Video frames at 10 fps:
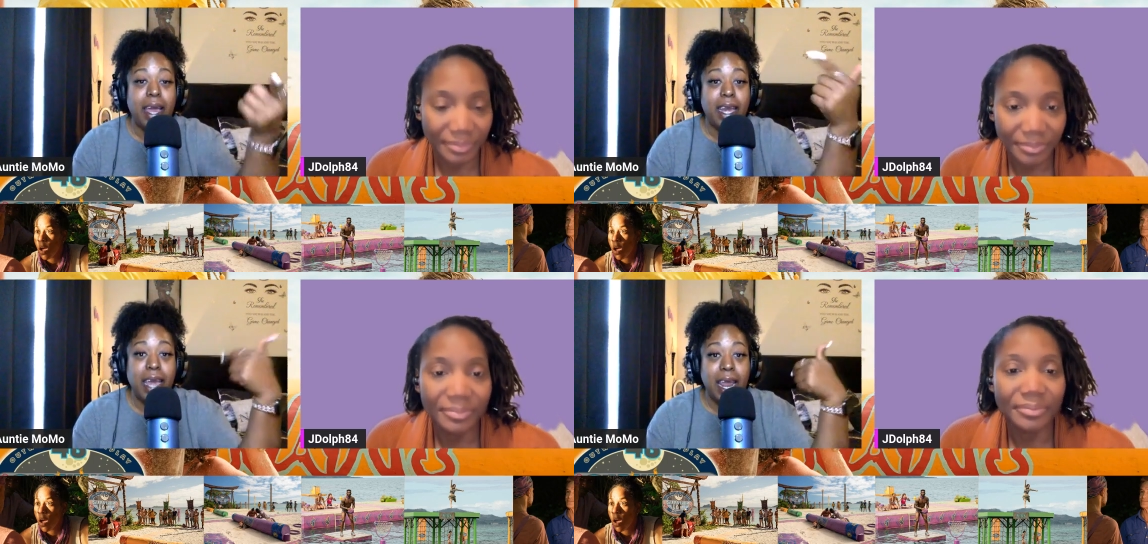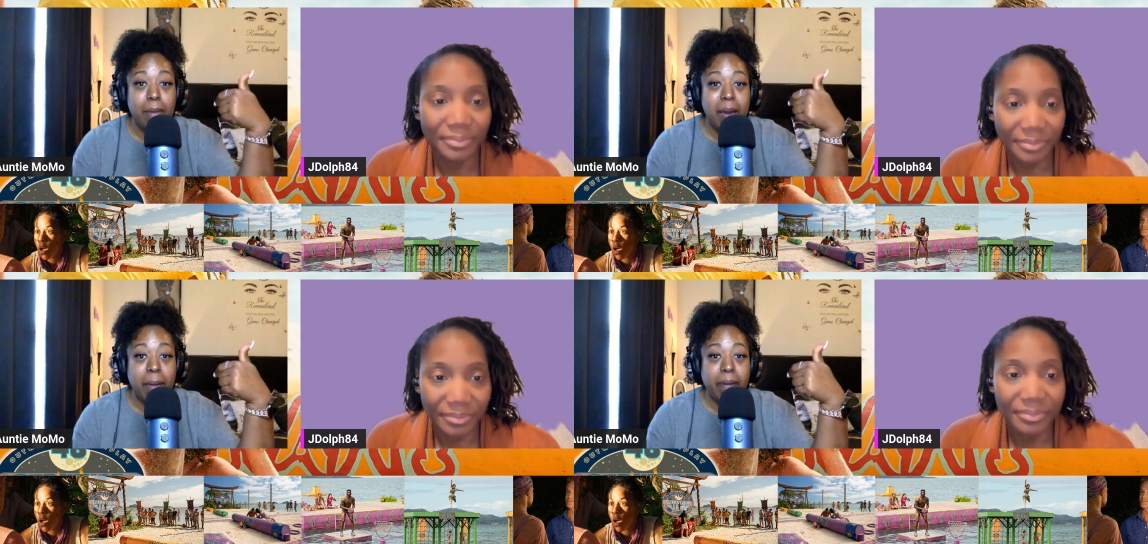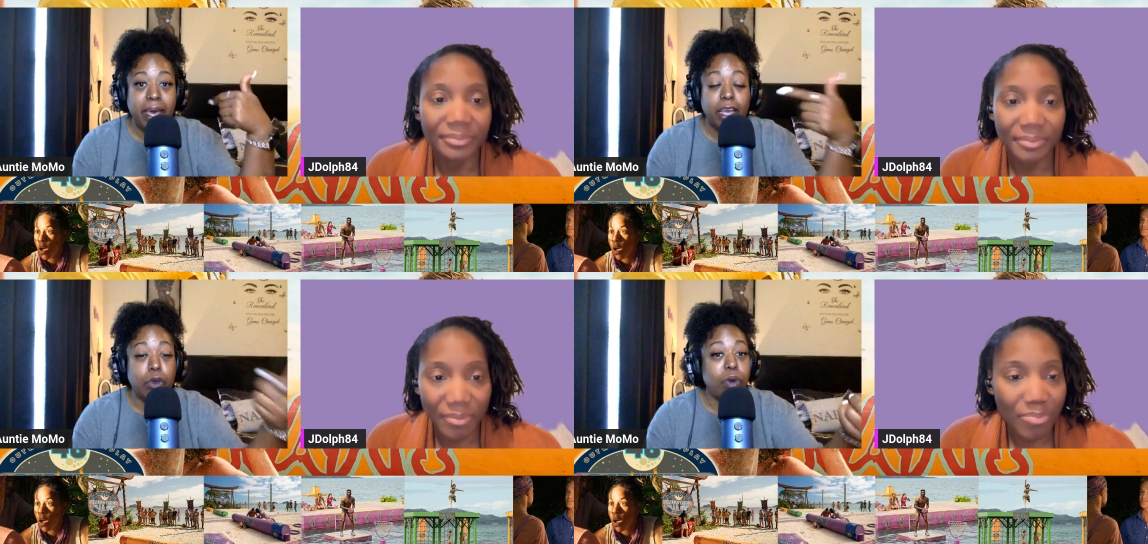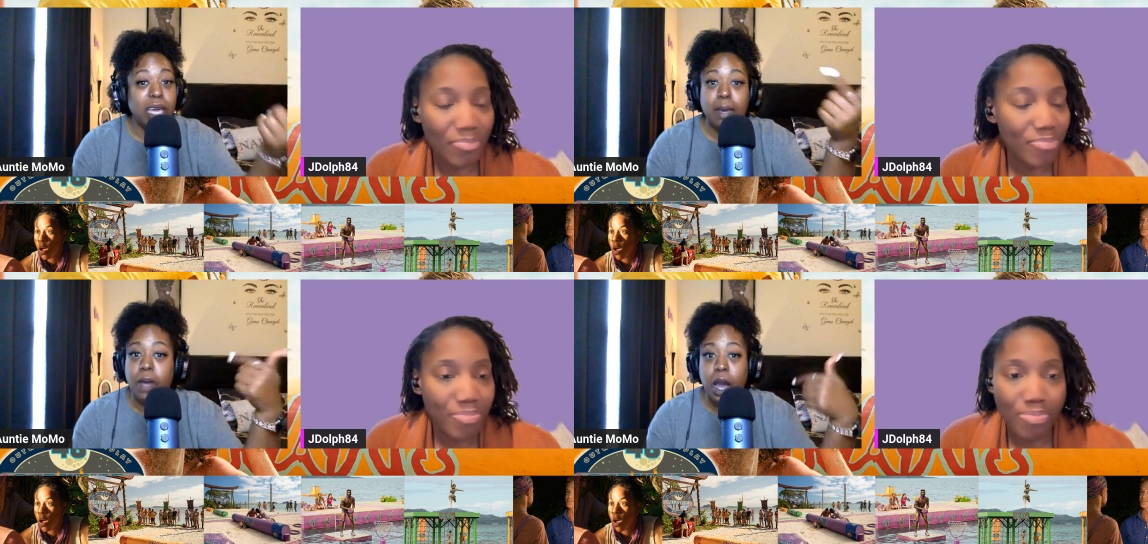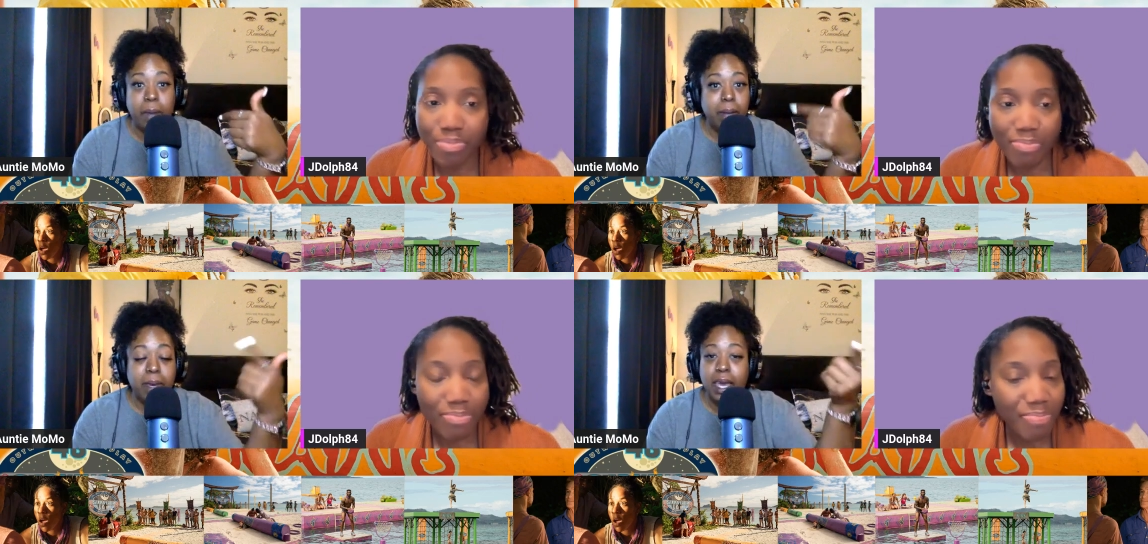Speaker 1: That ain't my plan. You keep coming to
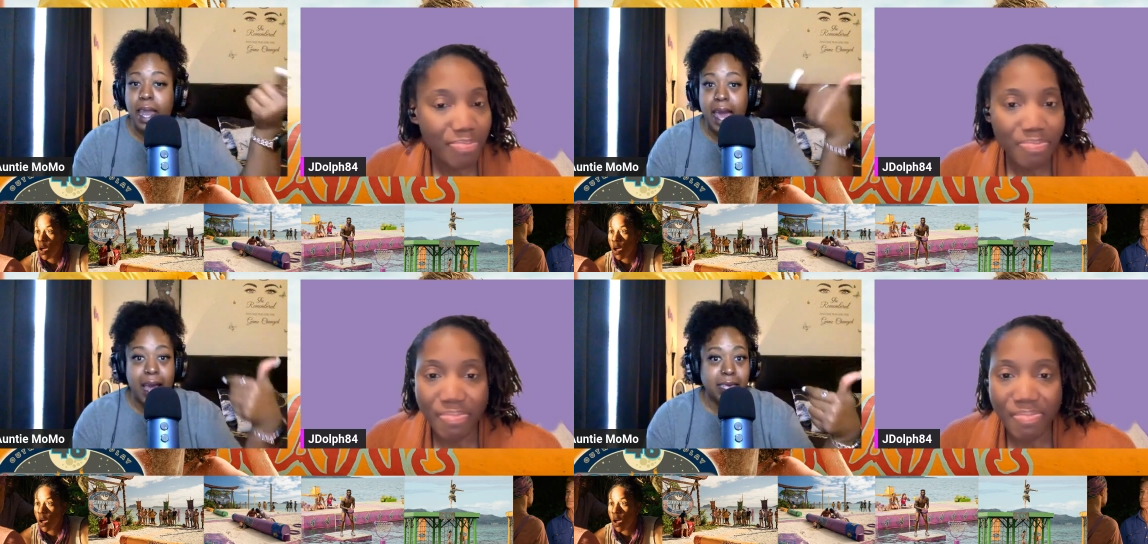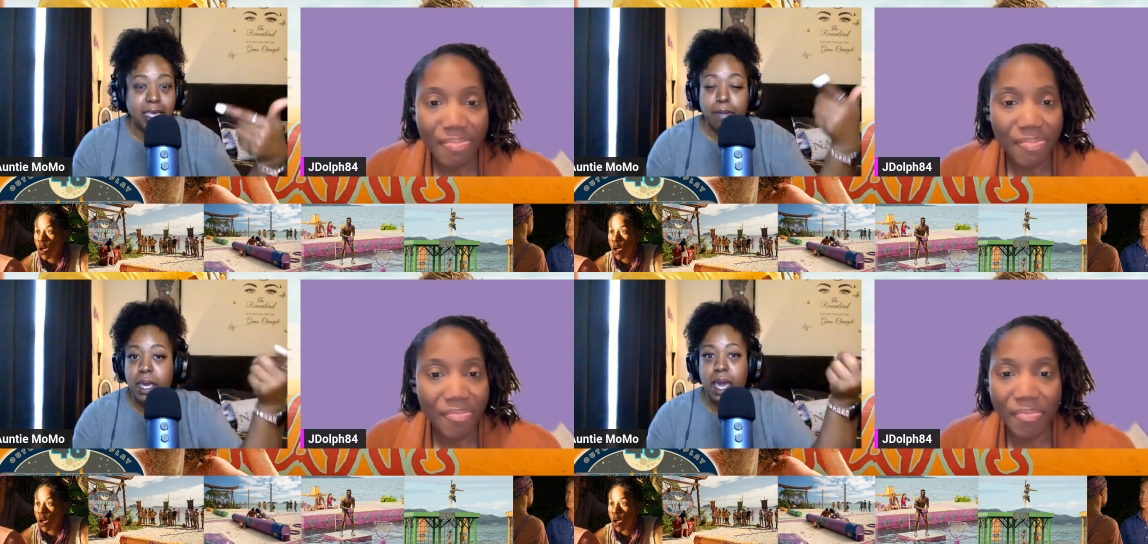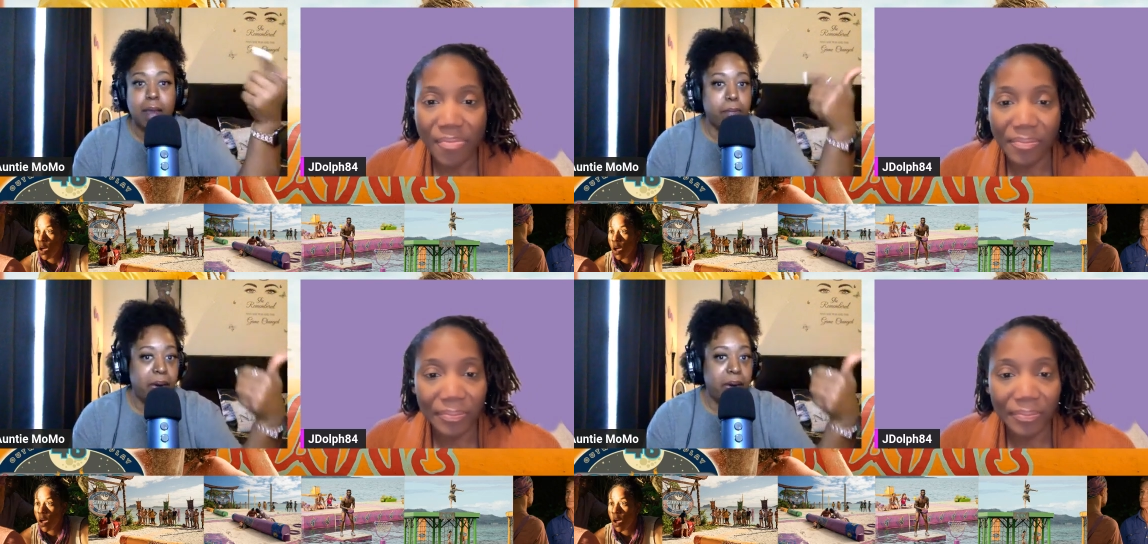me and asking me and